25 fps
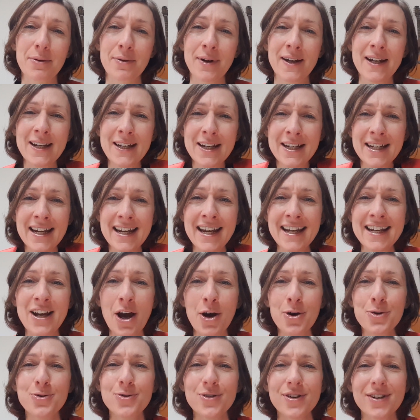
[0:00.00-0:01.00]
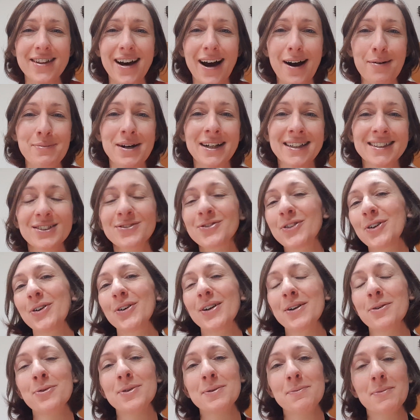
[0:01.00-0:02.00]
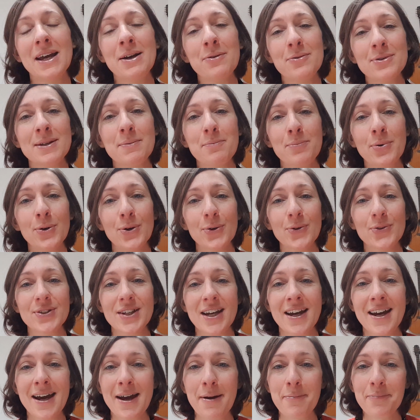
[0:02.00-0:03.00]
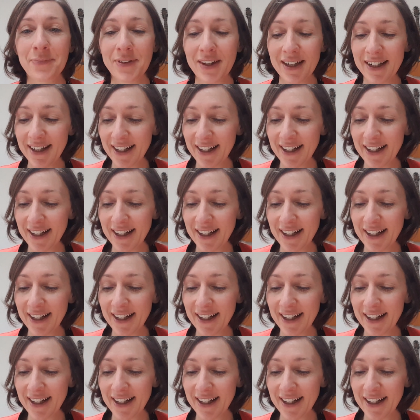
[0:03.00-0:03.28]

He owned that metaphor. It was important to him.